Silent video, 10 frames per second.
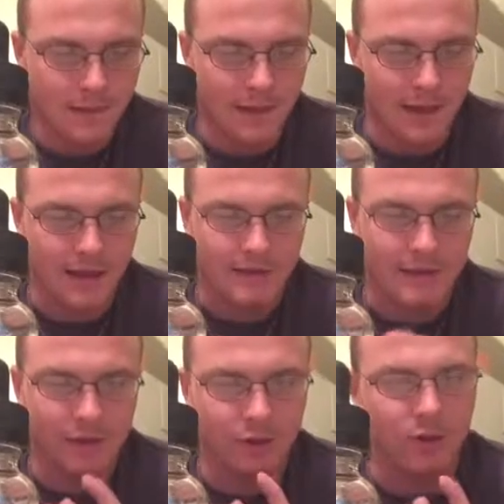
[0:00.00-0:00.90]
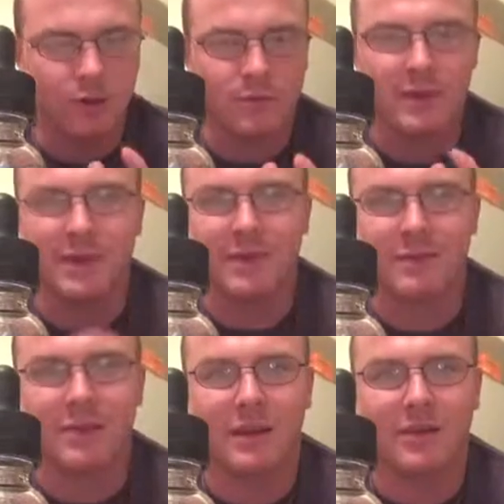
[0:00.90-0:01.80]
the exhale, you don't really get
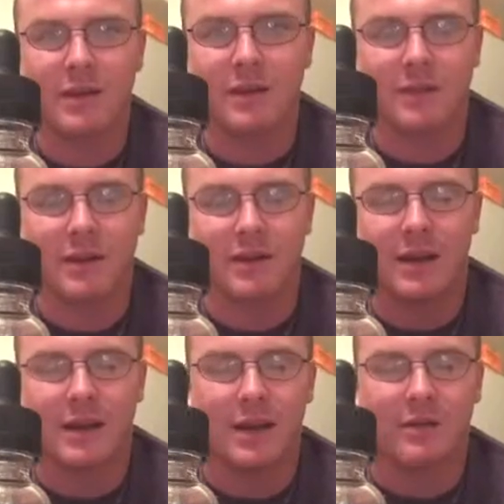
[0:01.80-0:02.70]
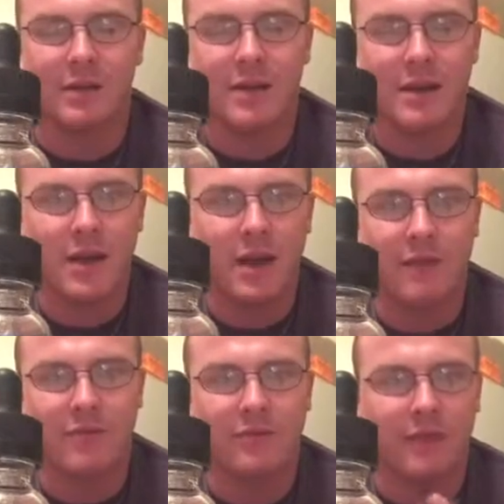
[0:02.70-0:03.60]
any flavor out of, and I like having
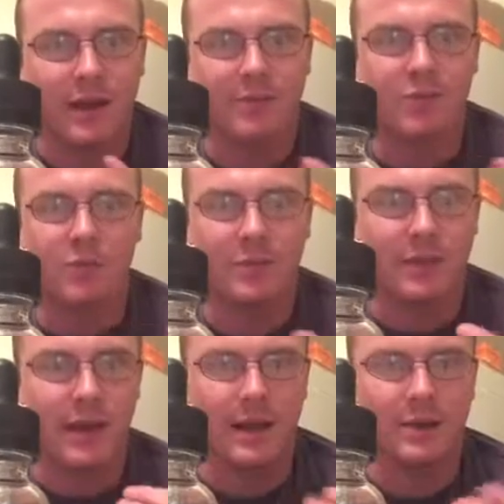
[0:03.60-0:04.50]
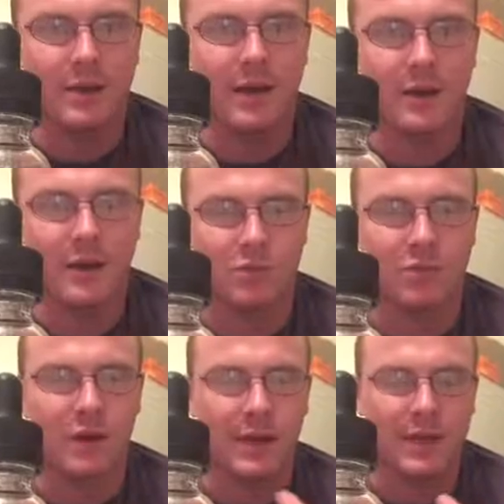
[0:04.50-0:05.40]
a flavor with my exhale as
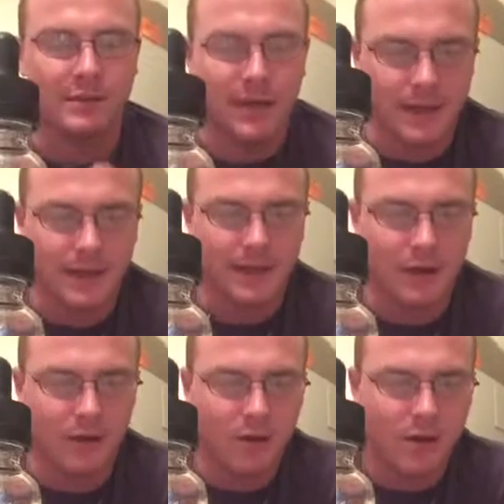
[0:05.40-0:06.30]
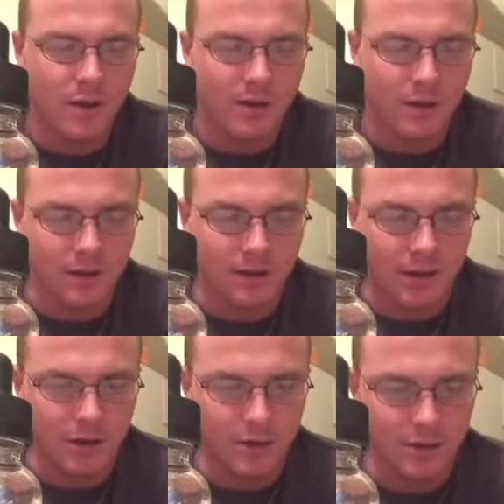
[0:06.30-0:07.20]
well as my inhale, like a
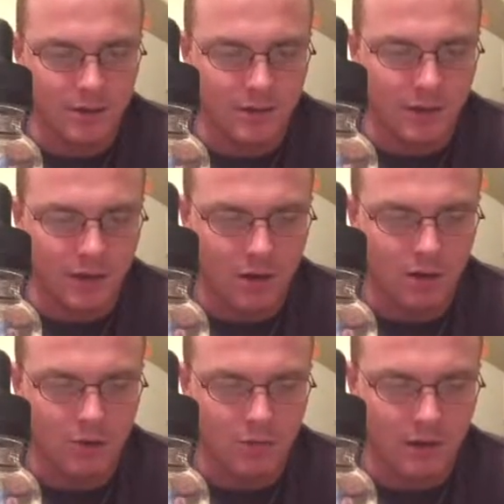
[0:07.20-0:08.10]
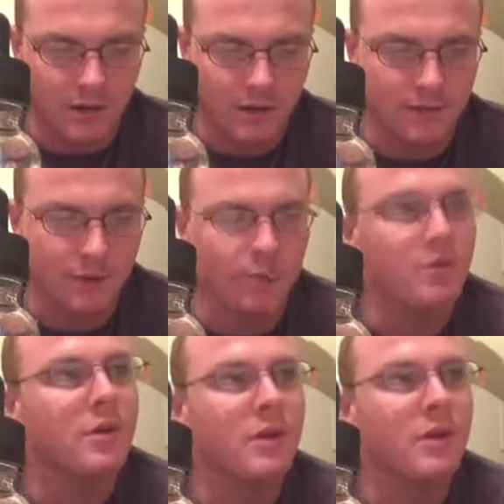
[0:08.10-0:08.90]
lot of juices that I own give you.